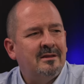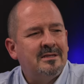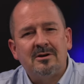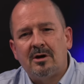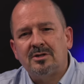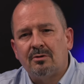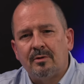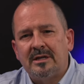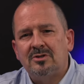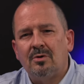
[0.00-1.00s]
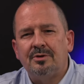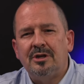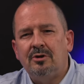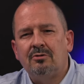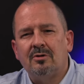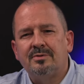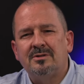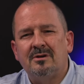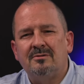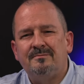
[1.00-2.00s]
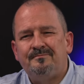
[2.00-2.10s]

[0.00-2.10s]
These cars are already sold in Europe, so